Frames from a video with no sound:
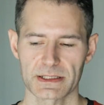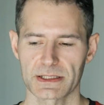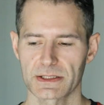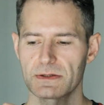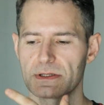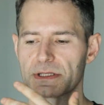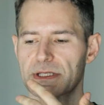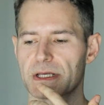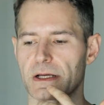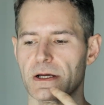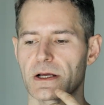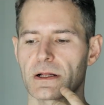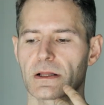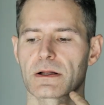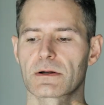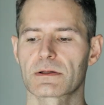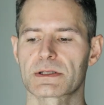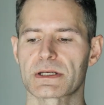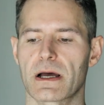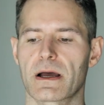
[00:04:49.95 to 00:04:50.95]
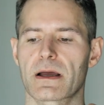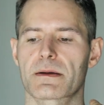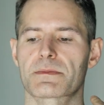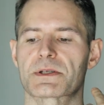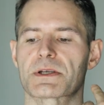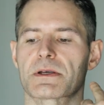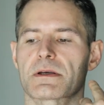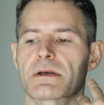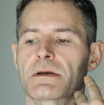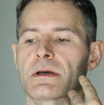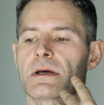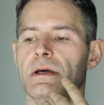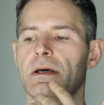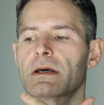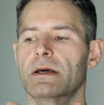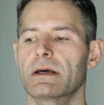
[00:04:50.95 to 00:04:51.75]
as soon as I got a little time to,